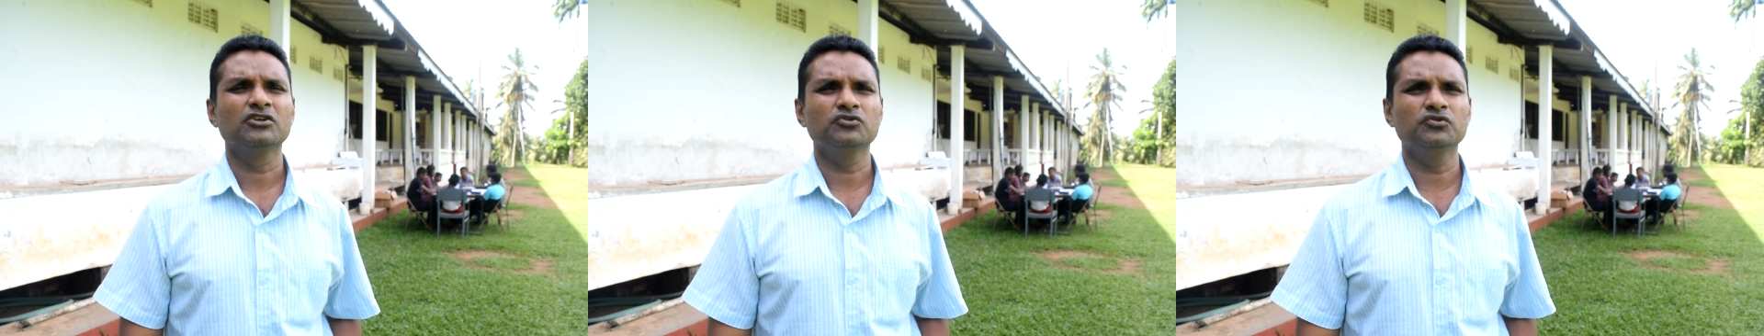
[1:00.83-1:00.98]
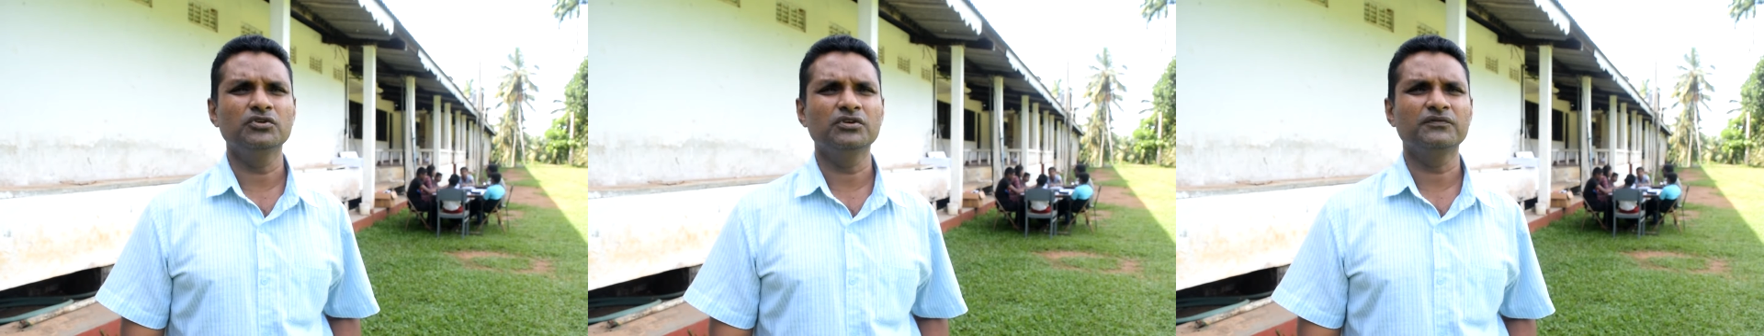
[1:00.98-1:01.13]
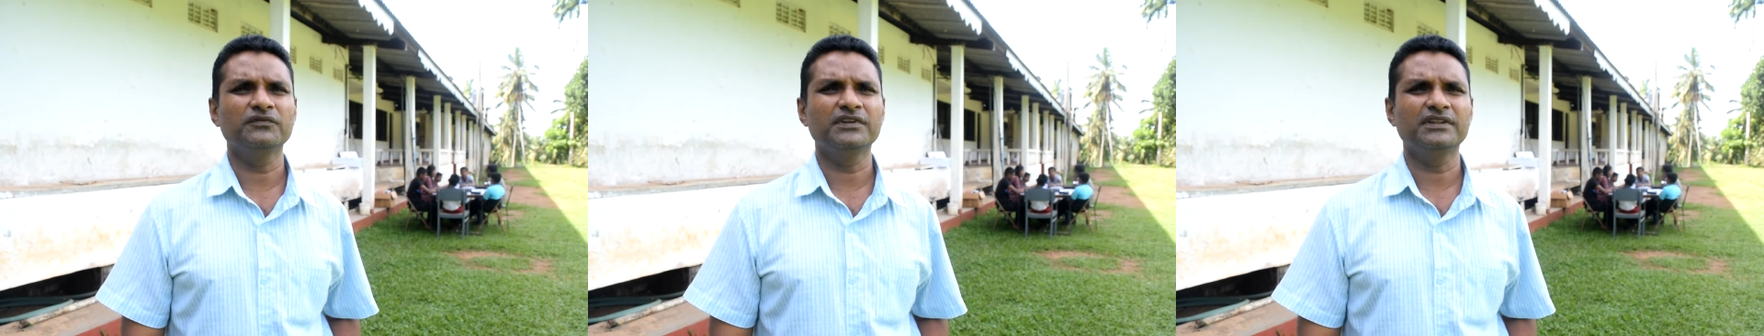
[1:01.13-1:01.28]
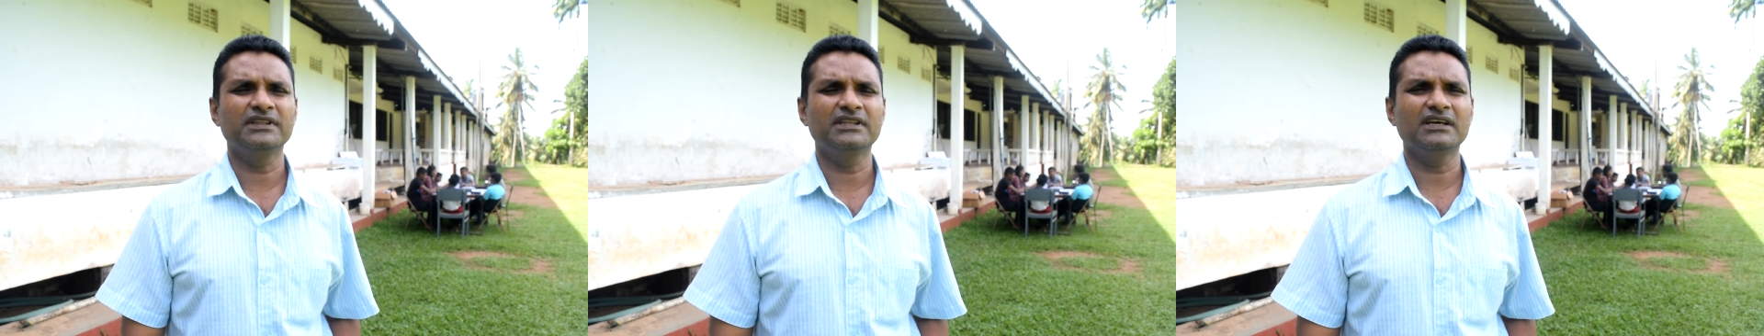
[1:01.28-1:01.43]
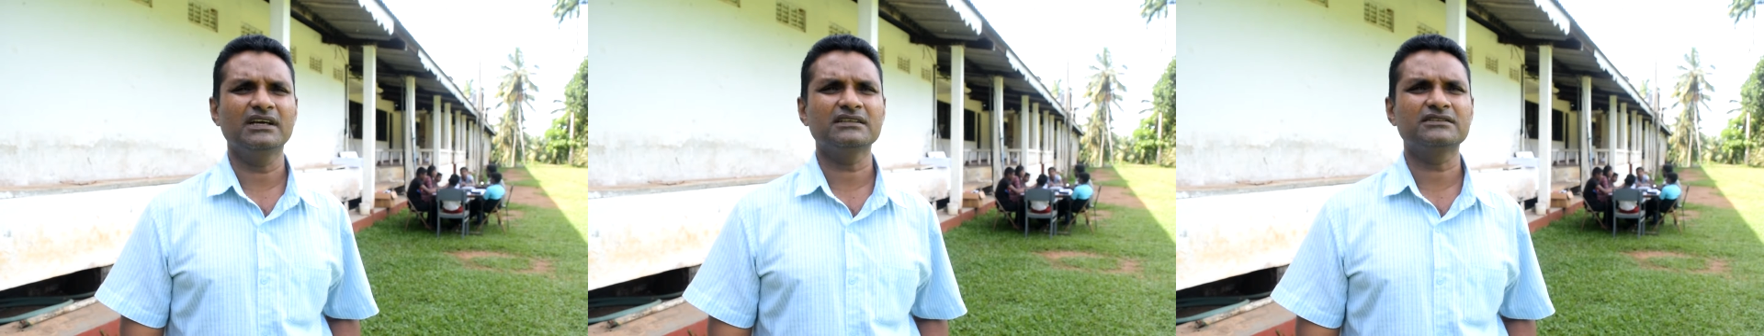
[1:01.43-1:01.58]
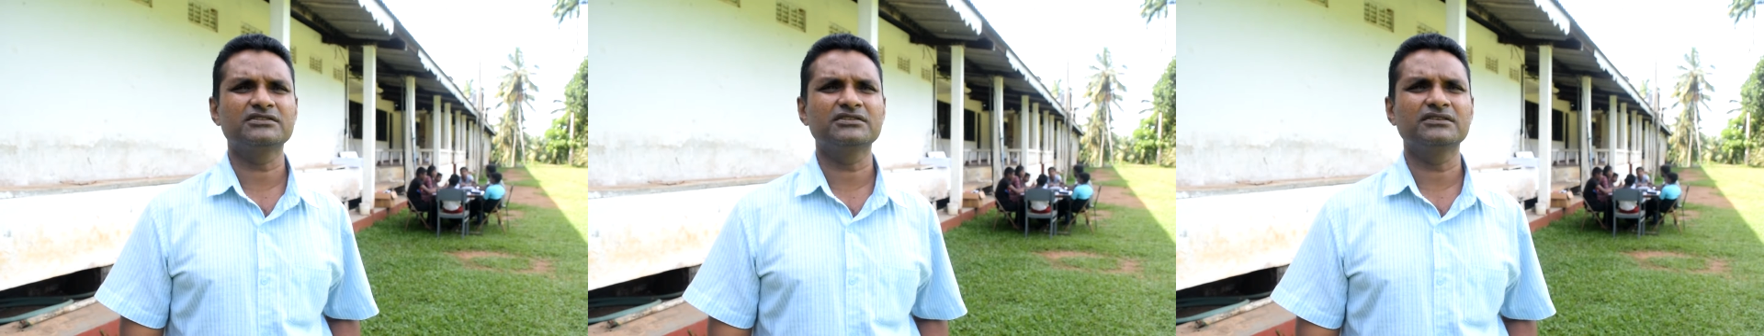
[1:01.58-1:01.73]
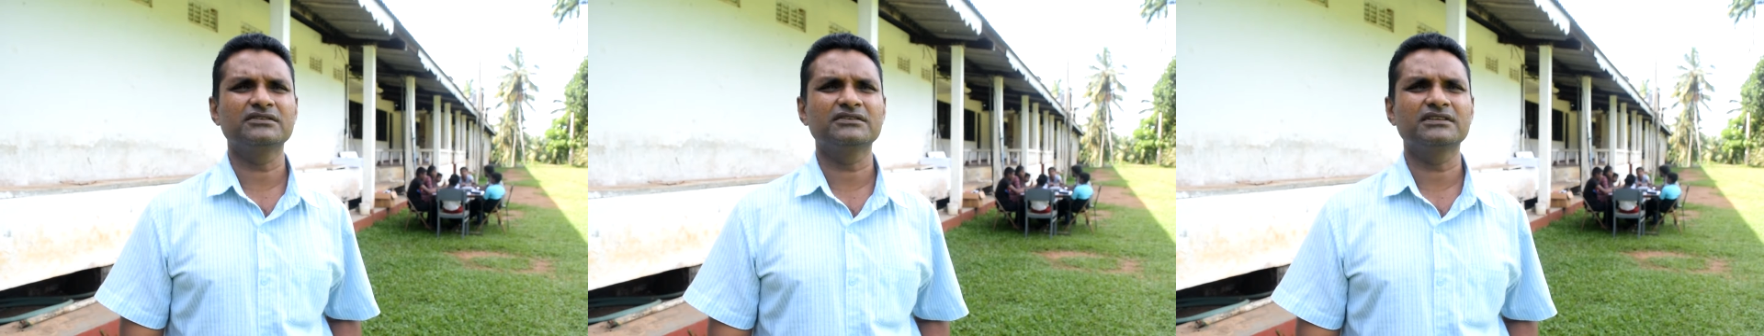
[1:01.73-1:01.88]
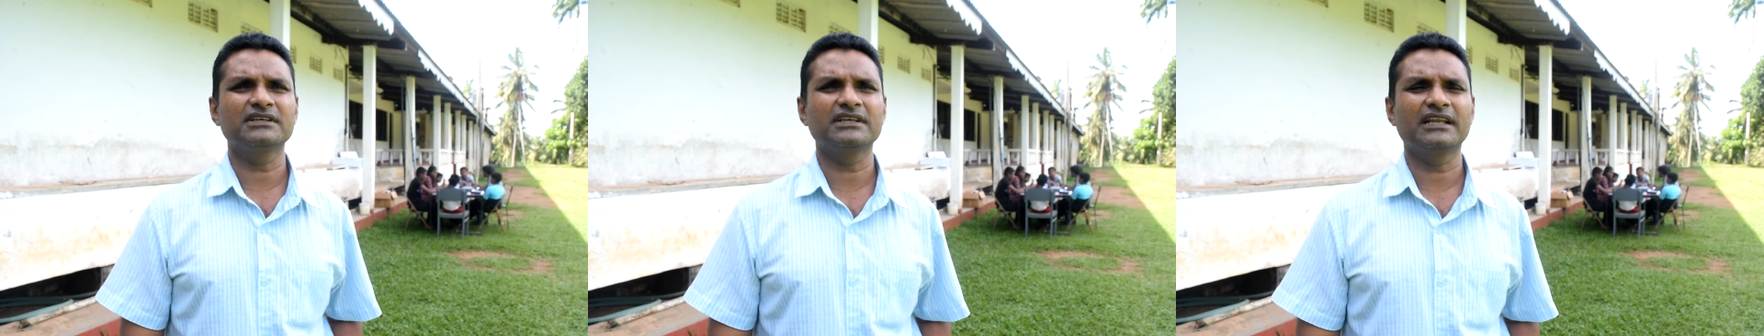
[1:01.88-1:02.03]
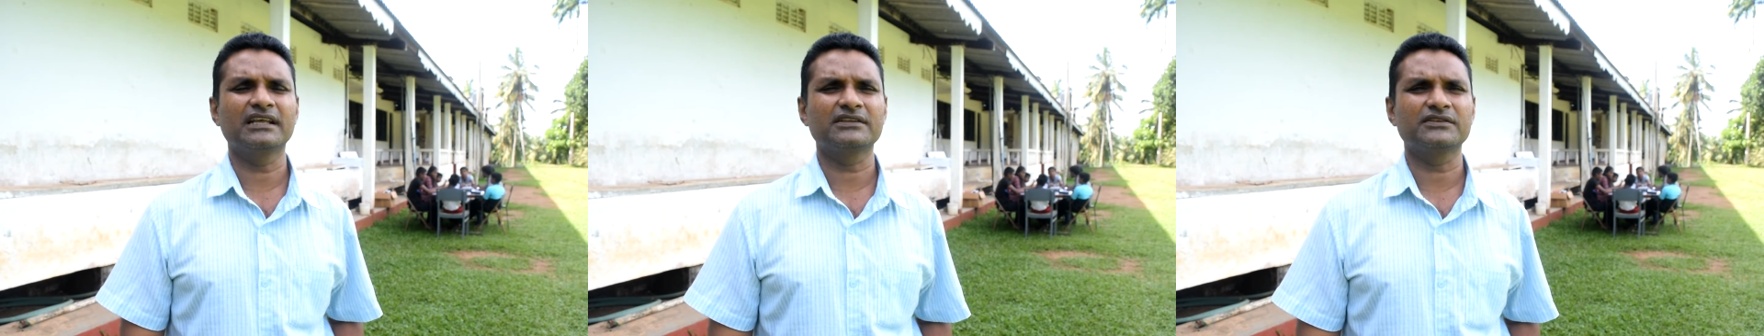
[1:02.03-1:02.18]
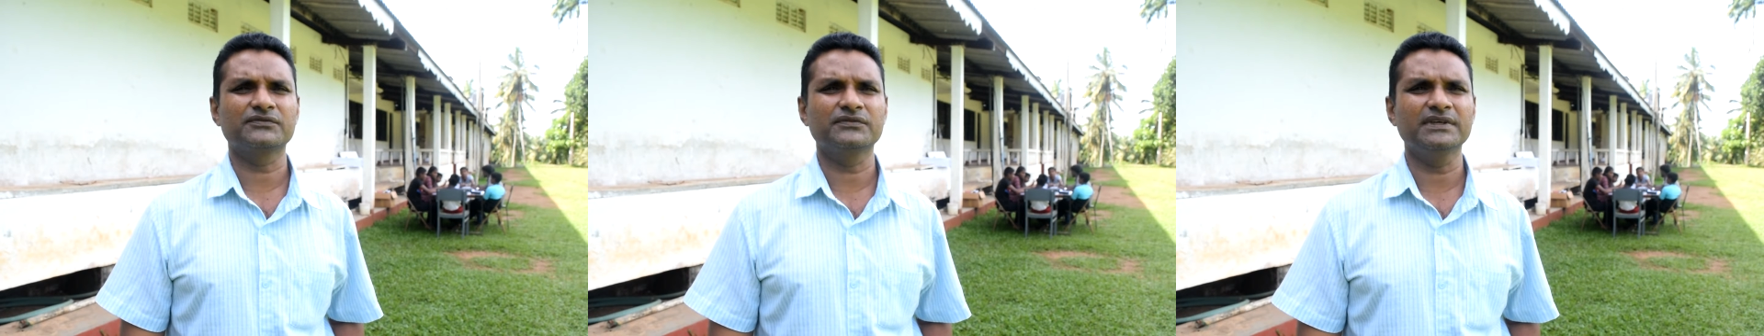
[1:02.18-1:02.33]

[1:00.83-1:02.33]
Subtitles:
doing with their children as